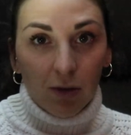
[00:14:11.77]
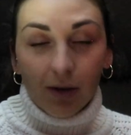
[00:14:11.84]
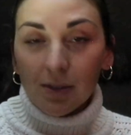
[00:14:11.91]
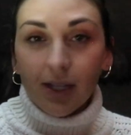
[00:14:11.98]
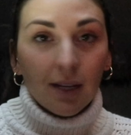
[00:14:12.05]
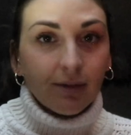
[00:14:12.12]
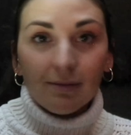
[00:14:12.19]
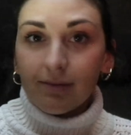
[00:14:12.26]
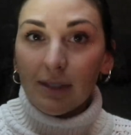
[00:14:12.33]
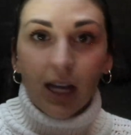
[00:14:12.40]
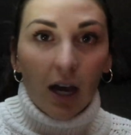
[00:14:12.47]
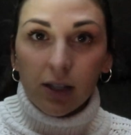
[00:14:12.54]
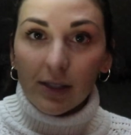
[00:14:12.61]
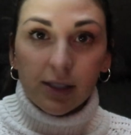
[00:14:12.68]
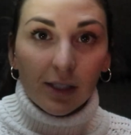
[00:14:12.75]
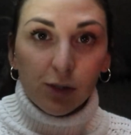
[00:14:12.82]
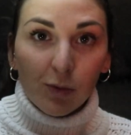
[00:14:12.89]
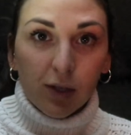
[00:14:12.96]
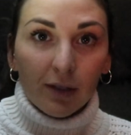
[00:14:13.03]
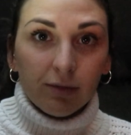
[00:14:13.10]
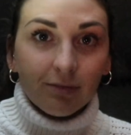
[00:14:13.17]
I was like, nah, it's this
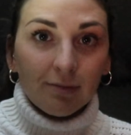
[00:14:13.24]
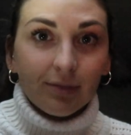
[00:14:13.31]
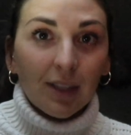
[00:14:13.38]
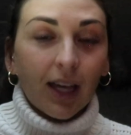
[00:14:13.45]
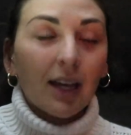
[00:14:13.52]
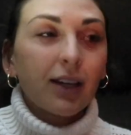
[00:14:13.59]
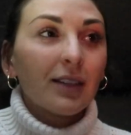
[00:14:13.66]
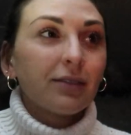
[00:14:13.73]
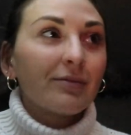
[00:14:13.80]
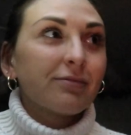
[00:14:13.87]
one. Like,